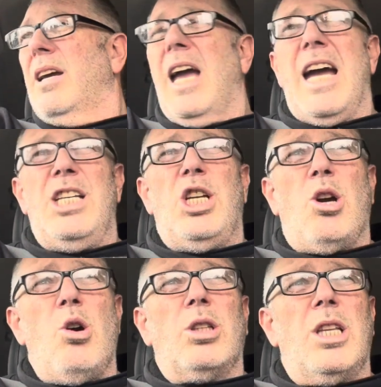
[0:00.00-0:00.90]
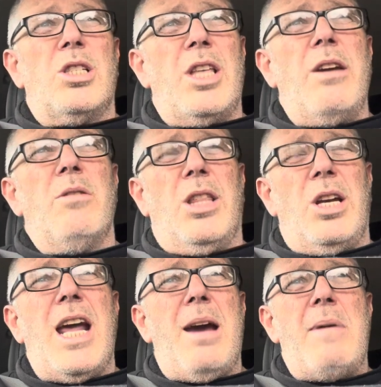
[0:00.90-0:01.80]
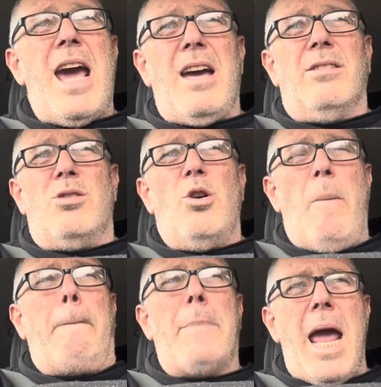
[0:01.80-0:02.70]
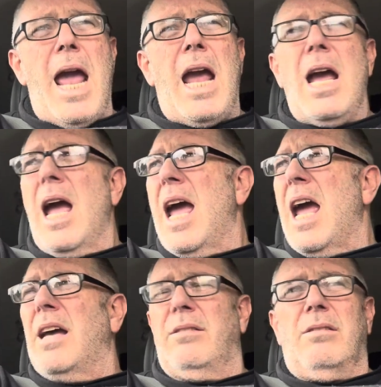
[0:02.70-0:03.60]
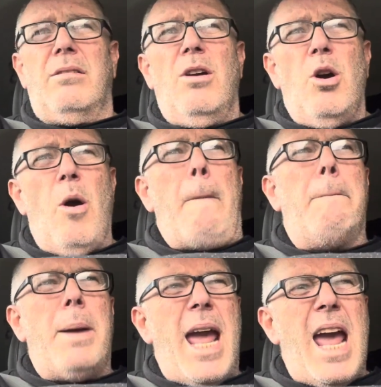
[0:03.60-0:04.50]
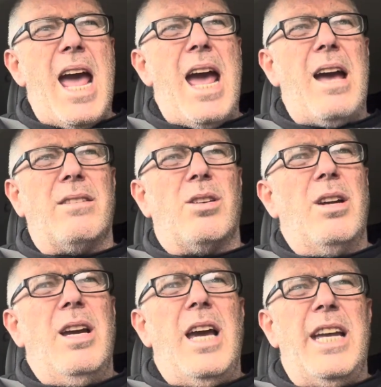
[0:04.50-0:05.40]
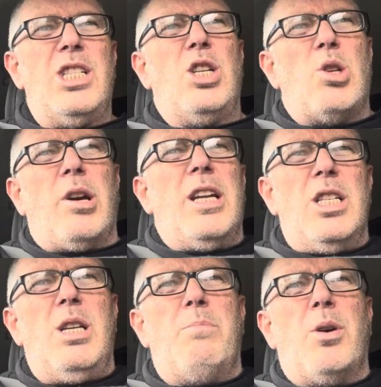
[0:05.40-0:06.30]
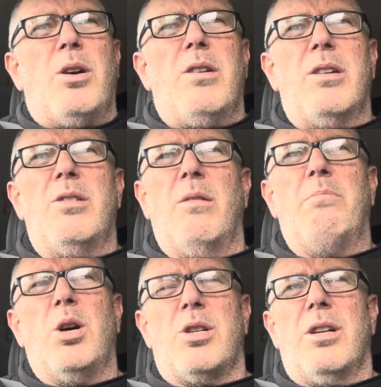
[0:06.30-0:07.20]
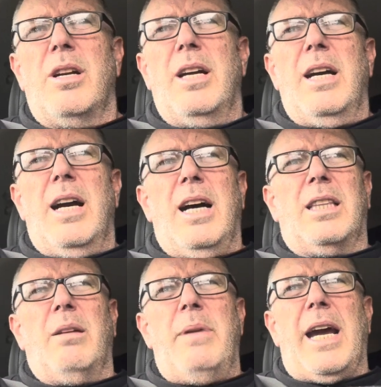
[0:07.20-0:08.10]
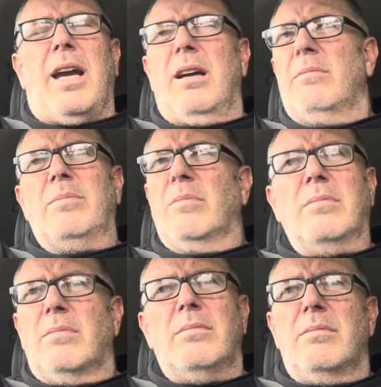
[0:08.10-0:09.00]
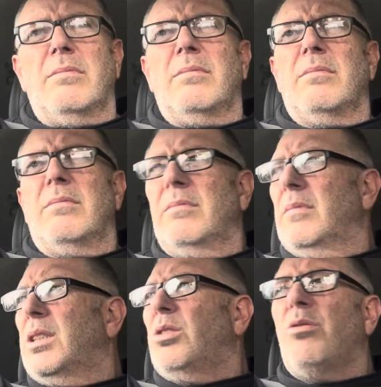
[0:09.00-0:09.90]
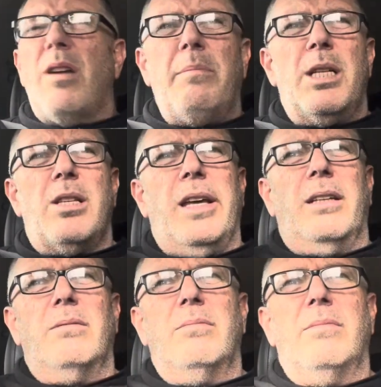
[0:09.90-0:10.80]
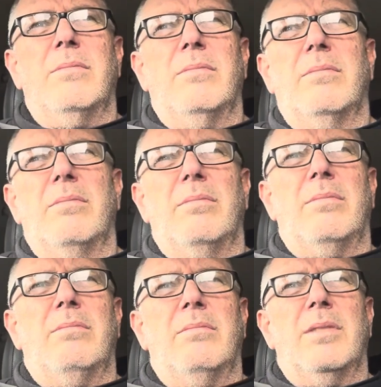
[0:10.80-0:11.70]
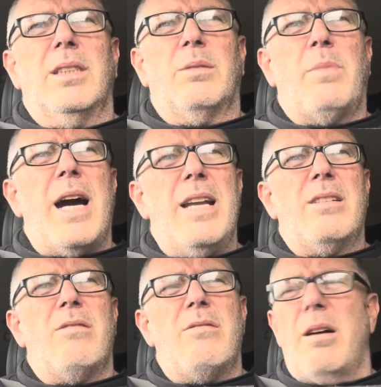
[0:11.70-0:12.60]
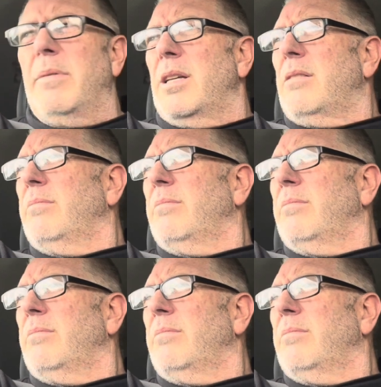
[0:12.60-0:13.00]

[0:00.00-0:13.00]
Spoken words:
and she caught this thing with her damn hands, her bare hands, and she took it and she put it onto a bush out the back. It's a rubbish thing. Spiders are rubbish.